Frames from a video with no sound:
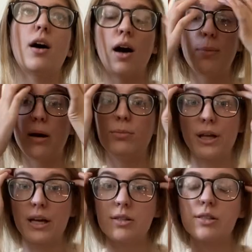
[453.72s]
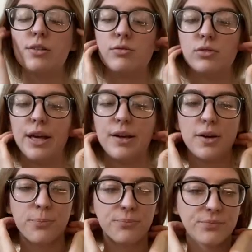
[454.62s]
about plants,
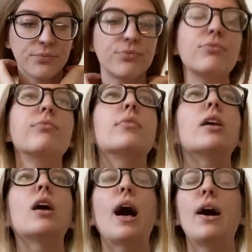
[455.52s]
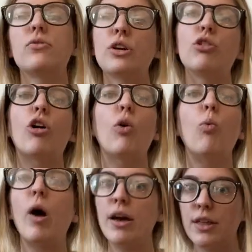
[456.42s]
like how they grow,
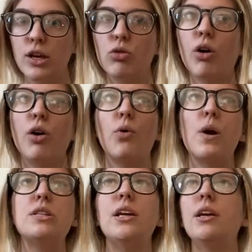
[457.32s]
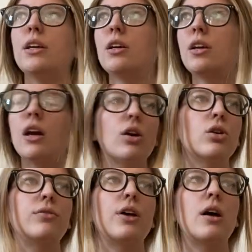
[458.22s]
why they grow, taking
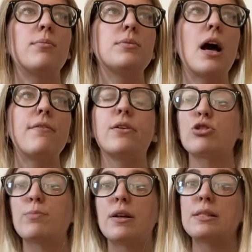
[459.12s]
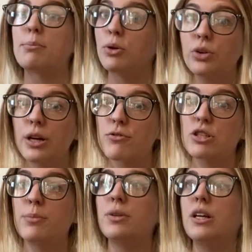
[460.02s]
care of them, having responsibility for
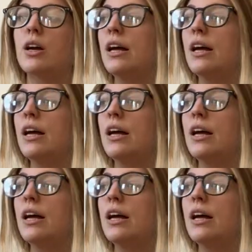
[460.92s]
something,